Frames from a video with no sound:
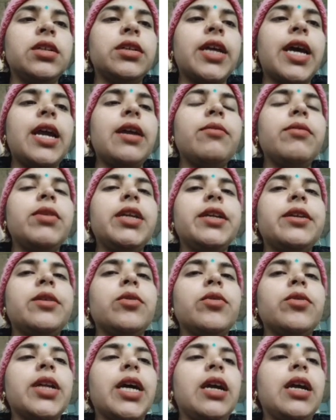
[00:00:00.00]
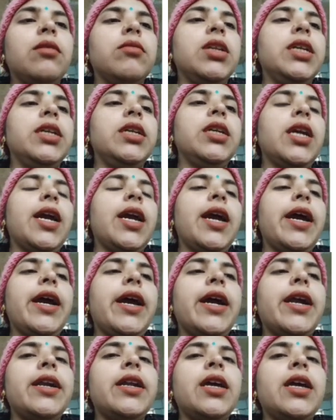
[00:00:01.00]
timely to timely
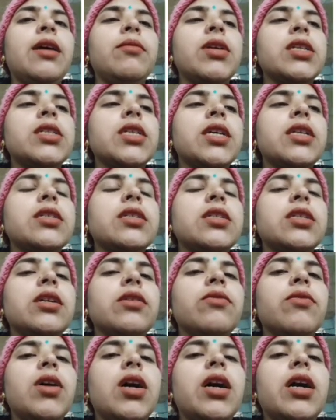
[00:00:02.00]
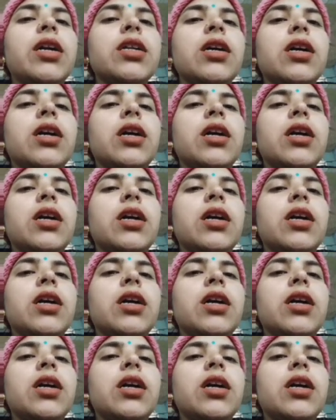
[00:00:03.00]
and emergency ward